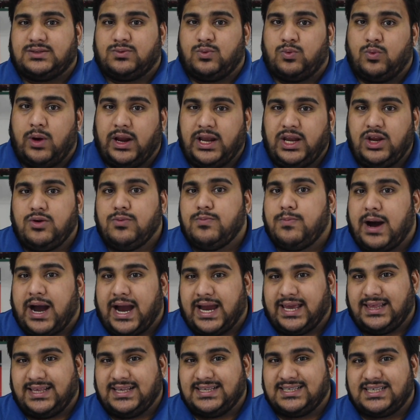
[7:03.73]
when you
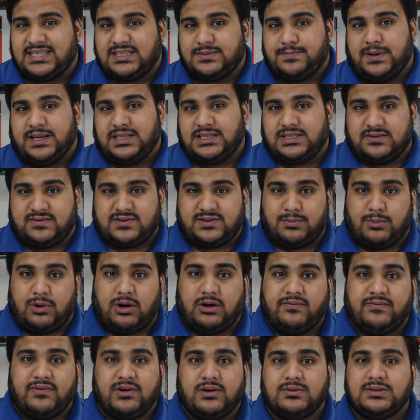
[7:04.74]
buy these expensive
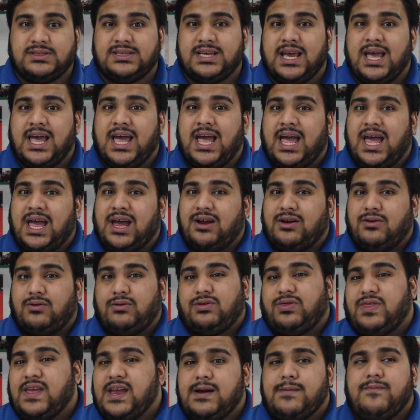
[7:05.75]
smartphones,
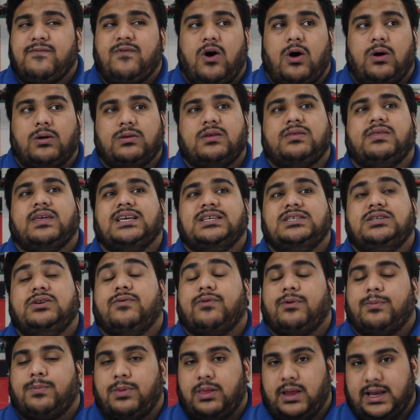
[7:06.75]
think of all the things you've
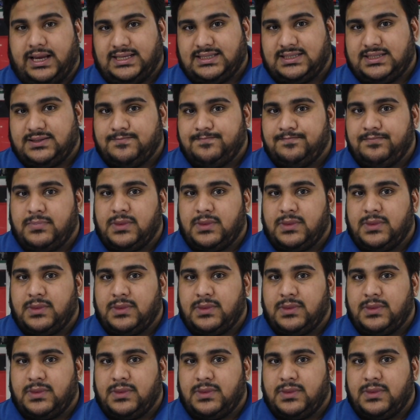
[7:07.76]
replaced.